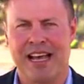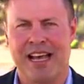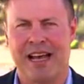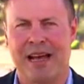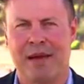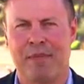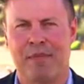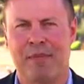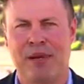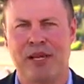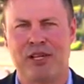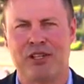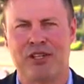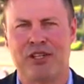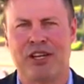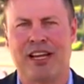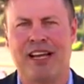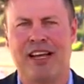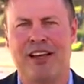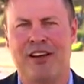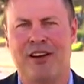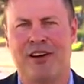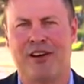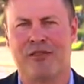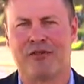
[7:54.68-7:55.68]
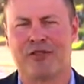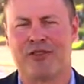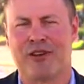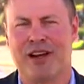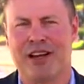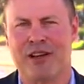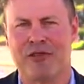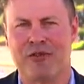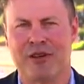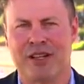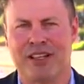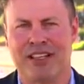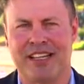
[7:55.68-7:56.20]
picture of
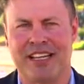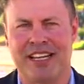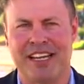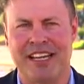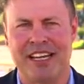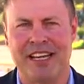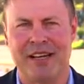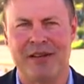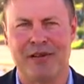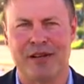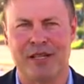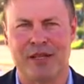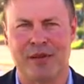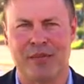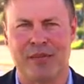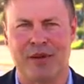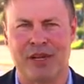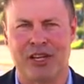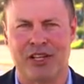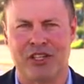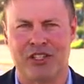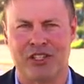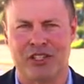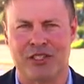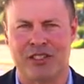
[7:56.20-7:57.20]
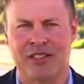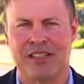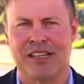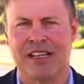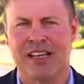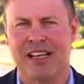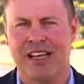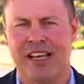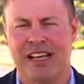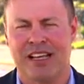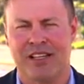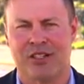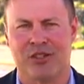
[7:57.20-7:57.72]
tranquility here at the beaches
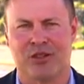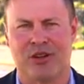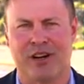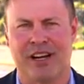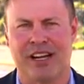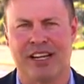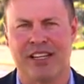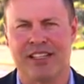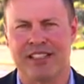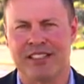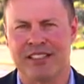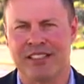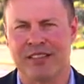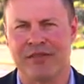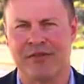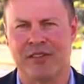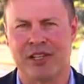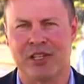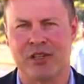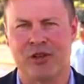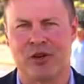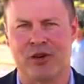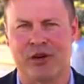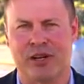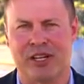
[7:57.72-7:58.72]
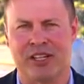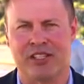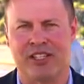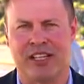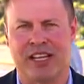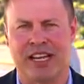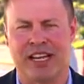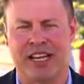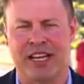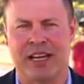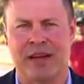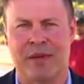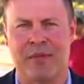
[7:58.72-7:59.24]
Australians and Victorians are
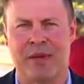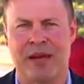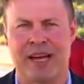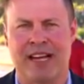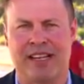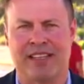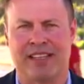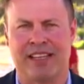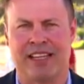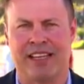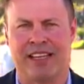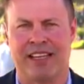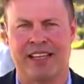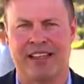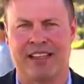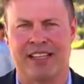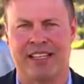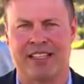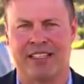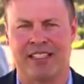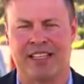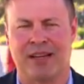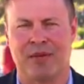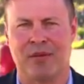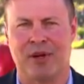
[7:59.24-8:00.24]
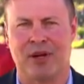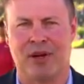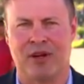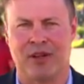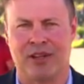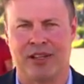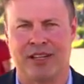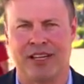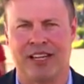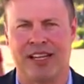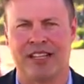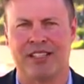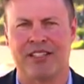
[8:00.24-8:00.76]
getting about their summer
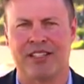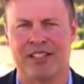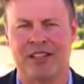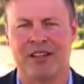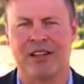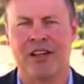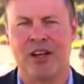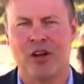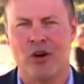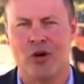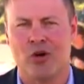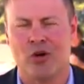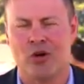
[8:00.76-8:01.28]
holidays. And all